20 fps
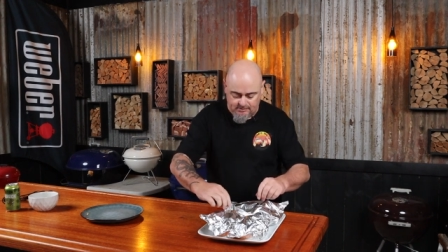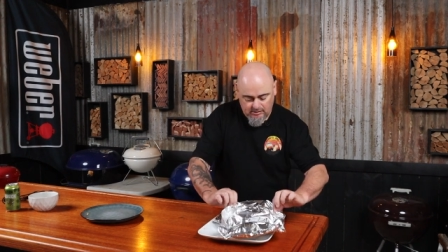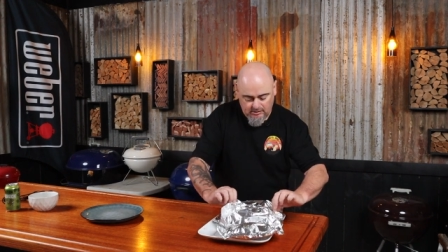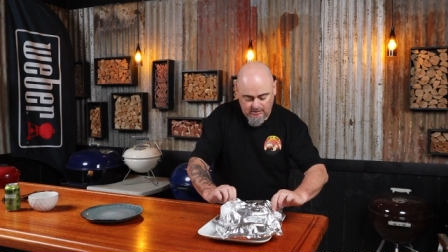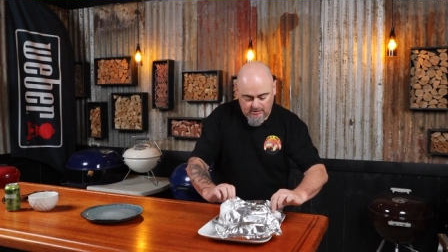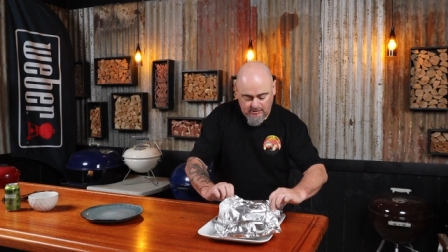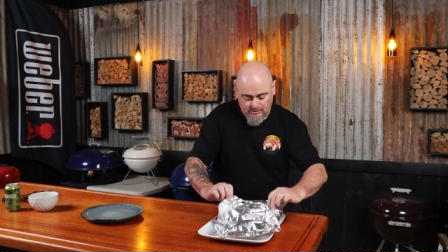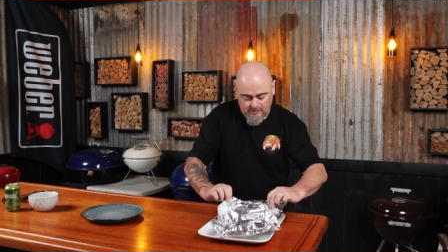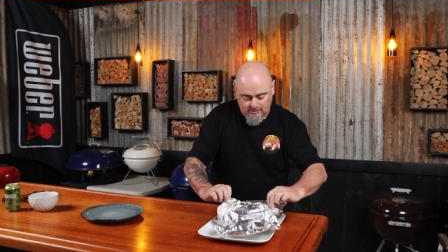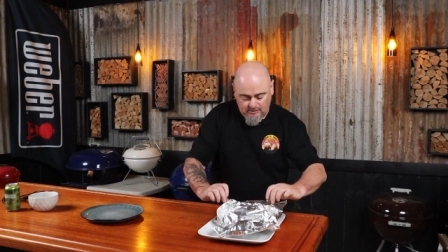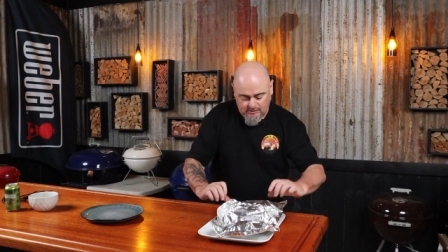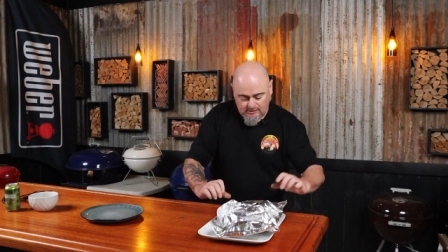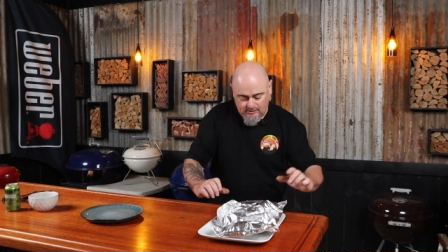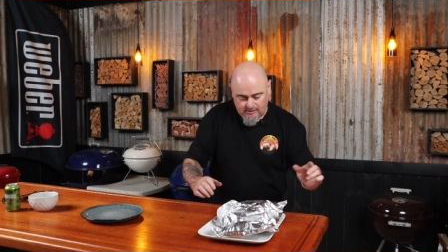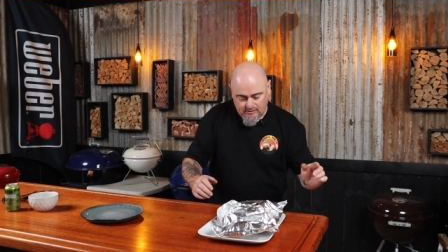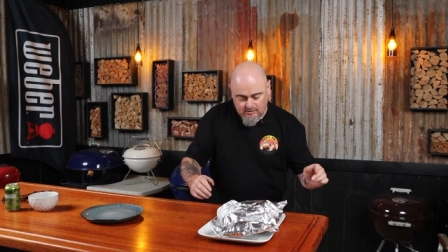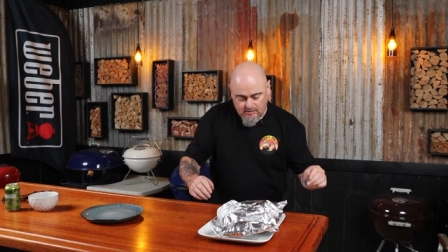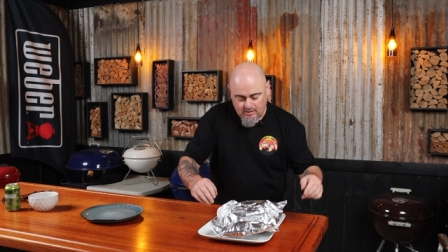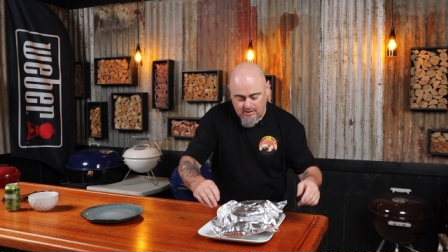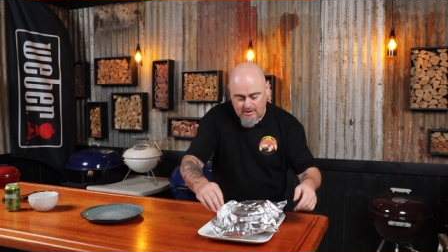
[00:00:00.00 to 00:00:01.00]

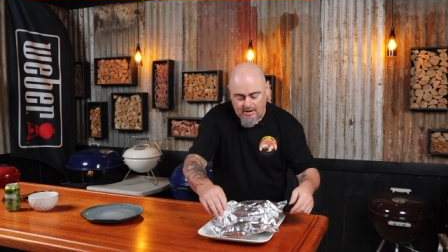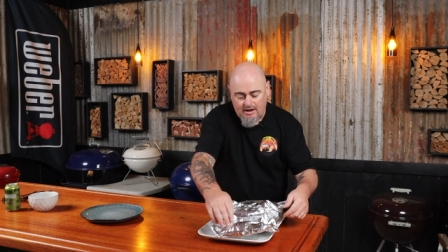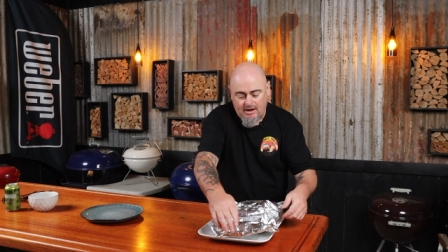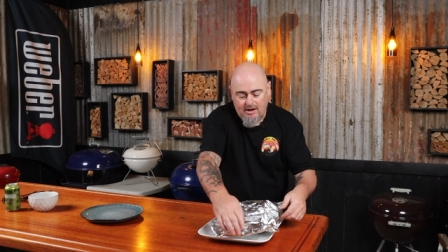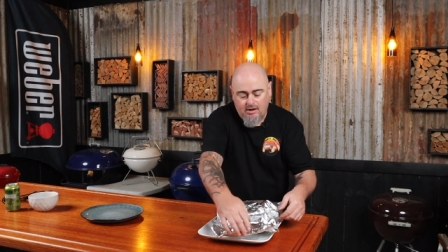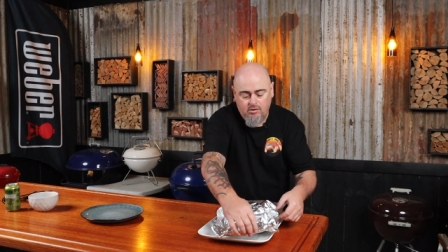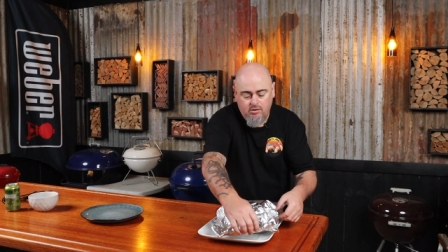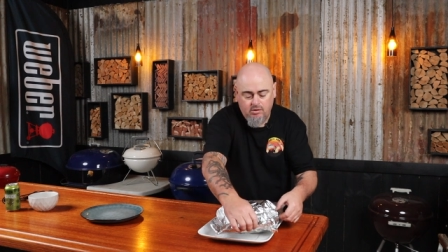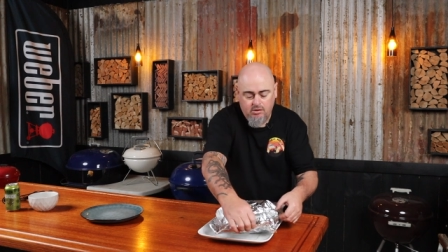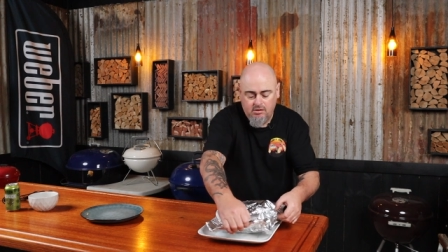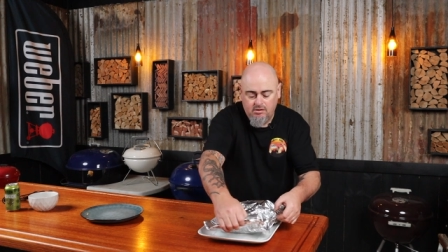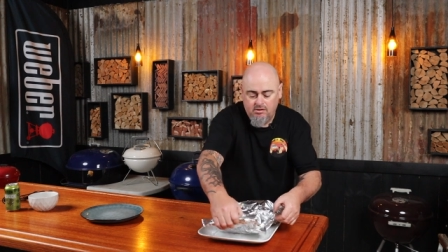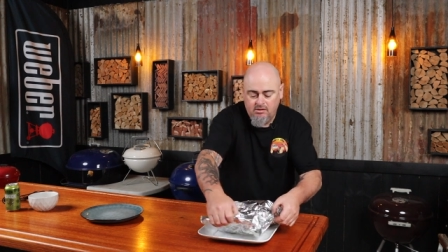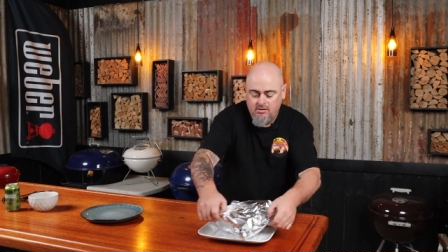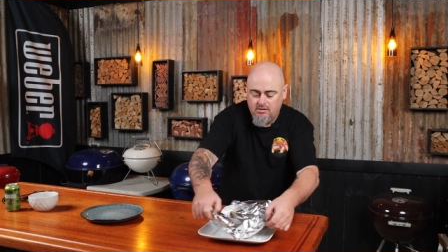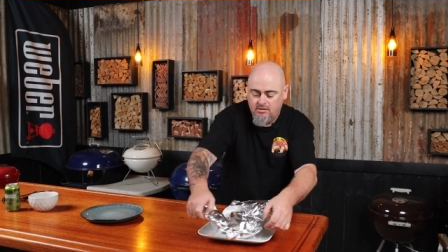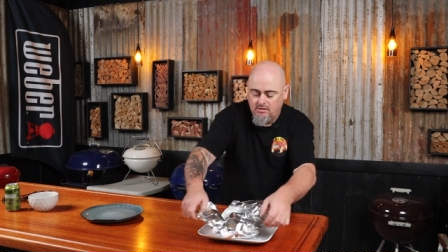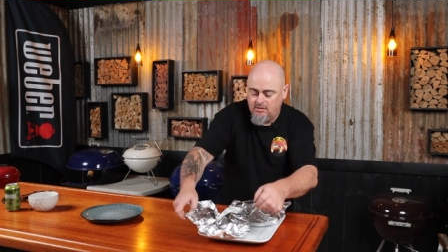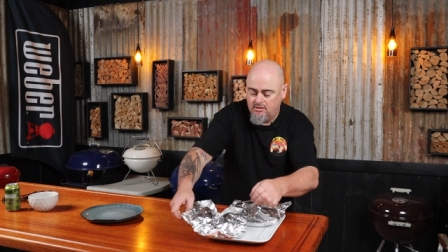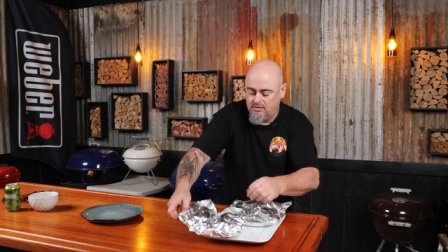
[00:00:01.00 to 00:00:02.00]
Ah,
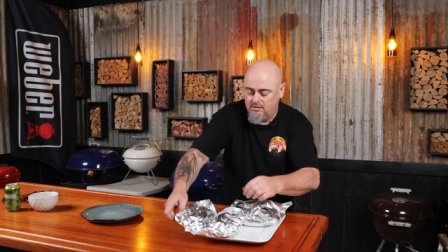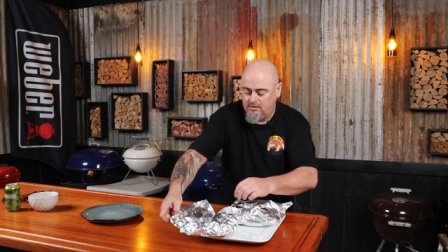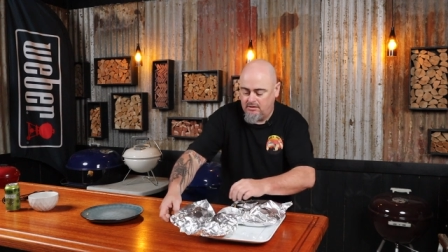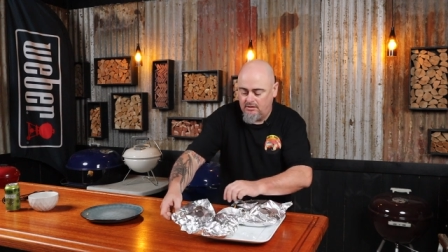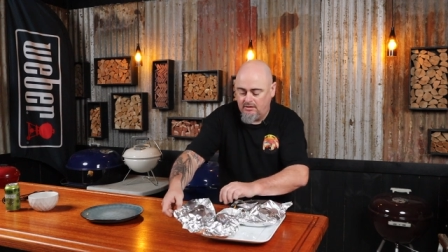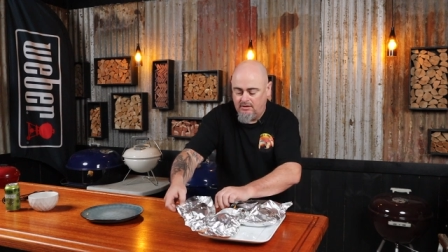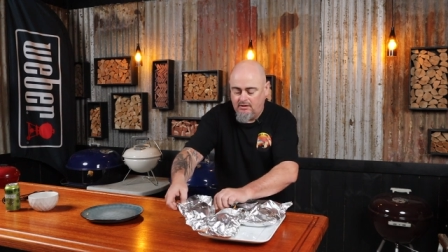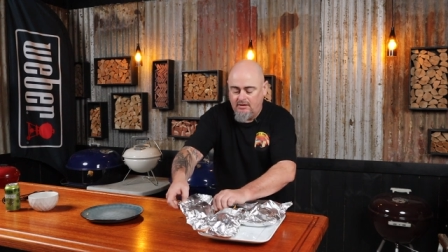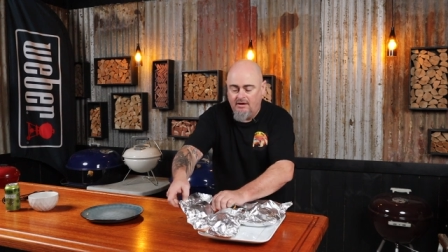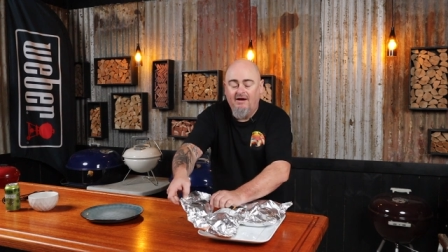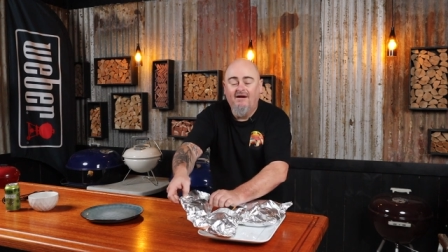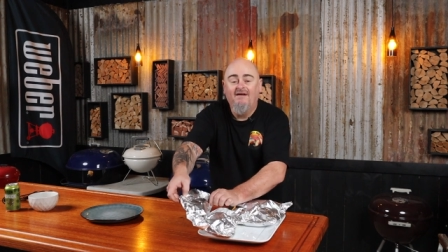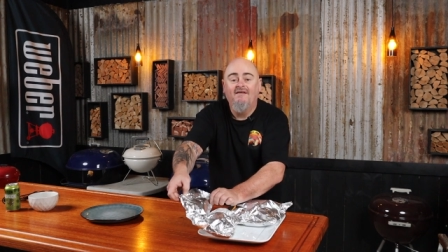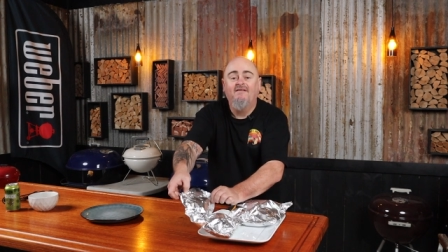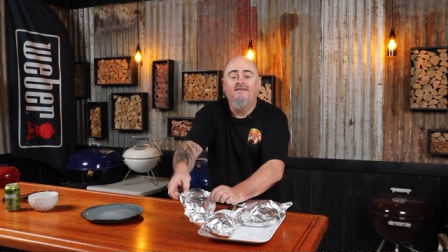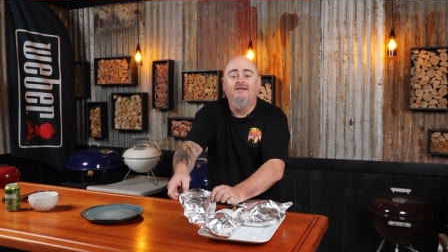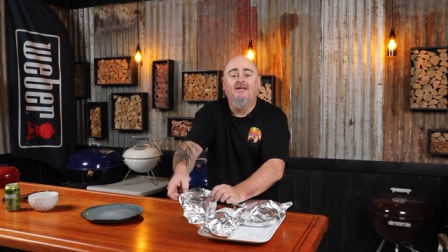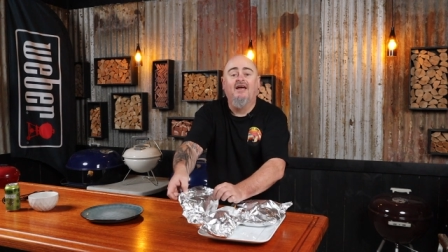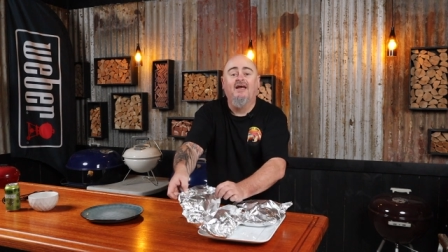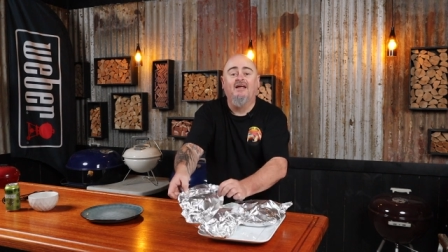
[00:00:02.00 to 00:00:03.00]

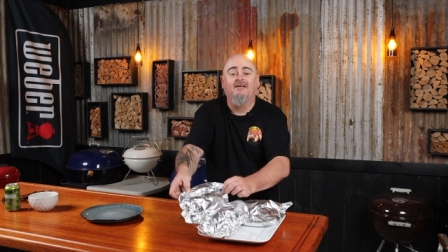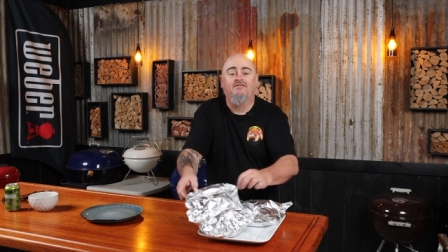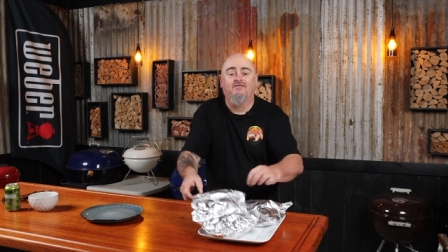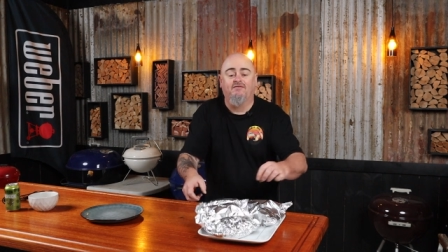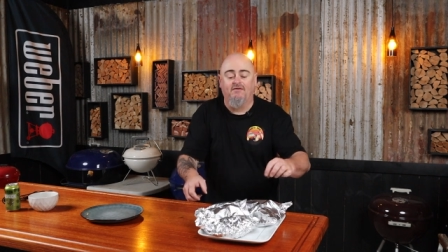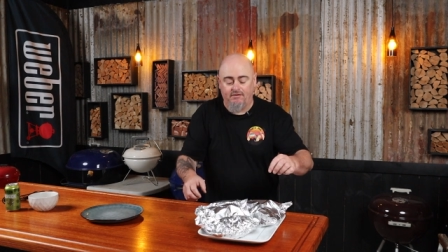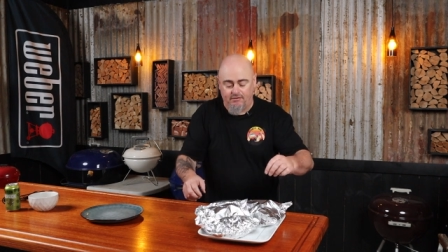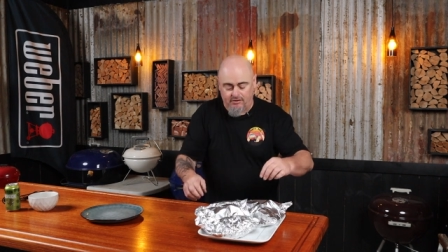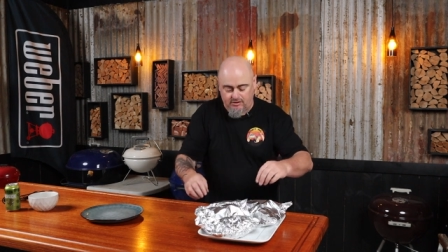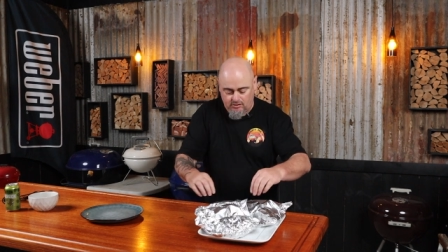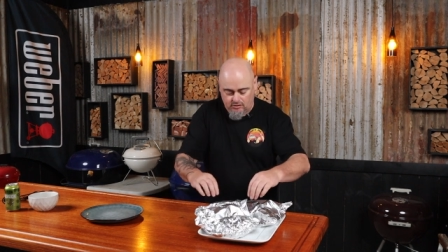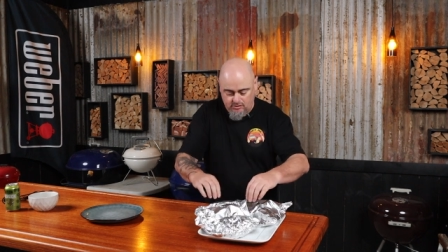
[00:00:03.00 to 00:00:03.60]
and it's very